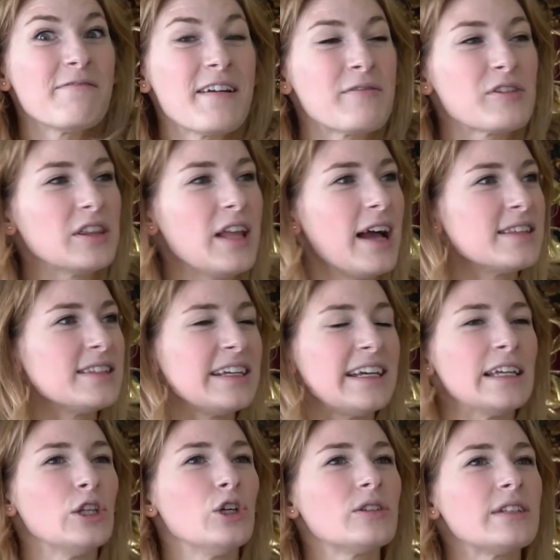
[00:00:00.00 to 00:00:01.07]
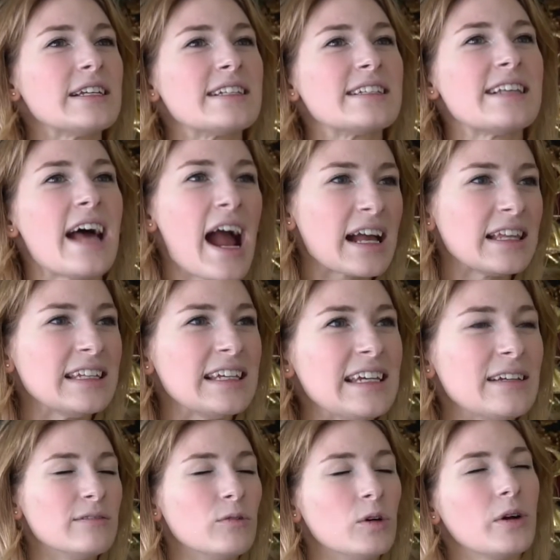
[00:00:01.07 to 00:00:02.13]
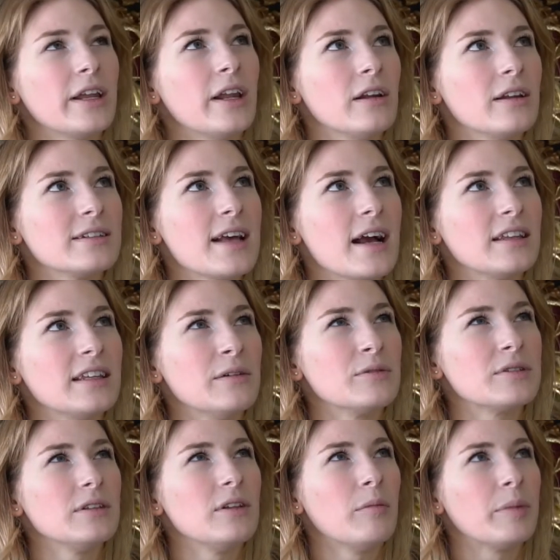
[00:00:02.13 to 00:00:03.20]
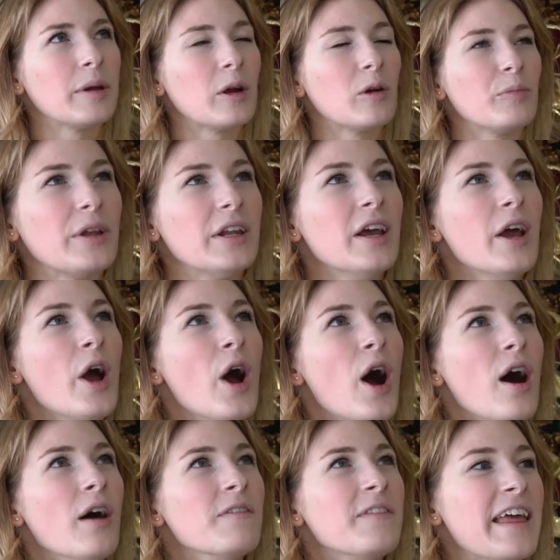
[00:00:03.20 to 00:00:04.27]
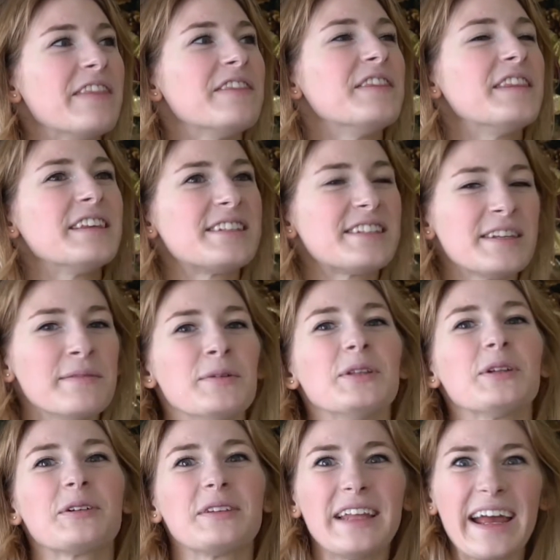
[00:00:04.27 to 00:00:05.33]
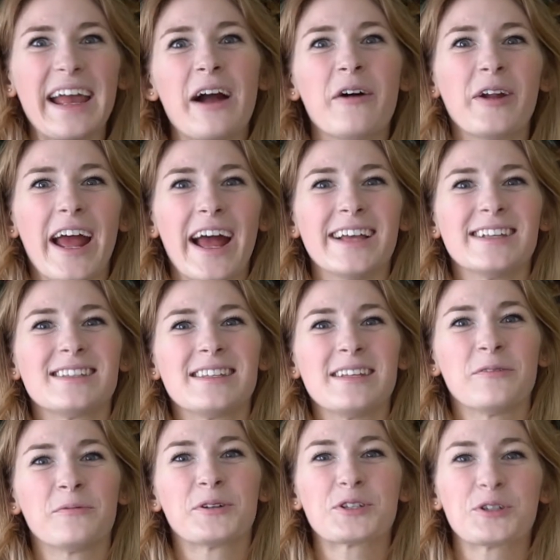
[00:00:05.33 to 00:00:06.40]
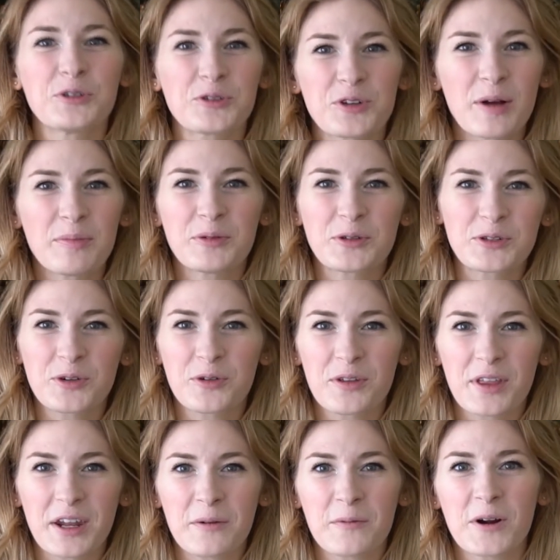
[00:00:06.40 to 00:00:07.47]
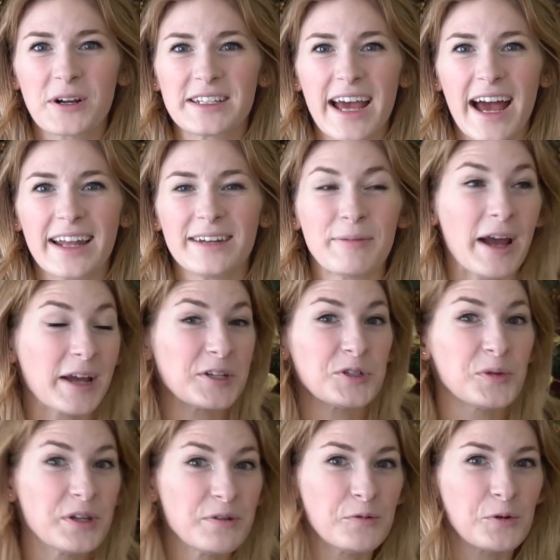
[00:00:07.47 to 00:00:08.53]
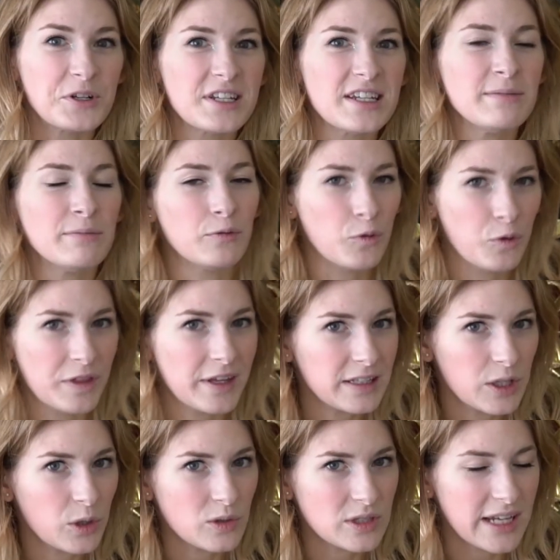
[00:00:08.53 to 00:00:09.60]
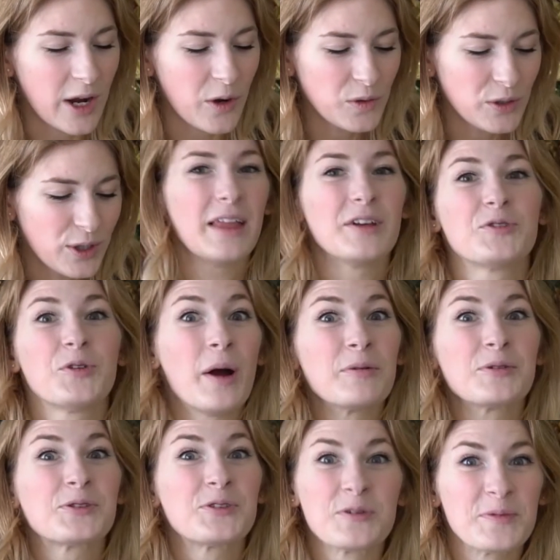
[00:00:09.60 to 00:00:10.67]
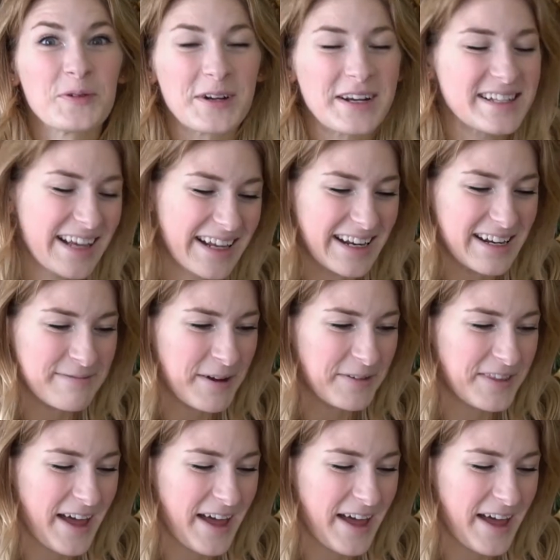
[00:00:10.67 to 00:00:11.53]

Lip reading: favorite lines. Like it looked exactly, well, okay, not exactly, it was a lot bigger, but the similar layout as the original scrapbook store that I worked at back in 2014 before they closed down. So I was super excited about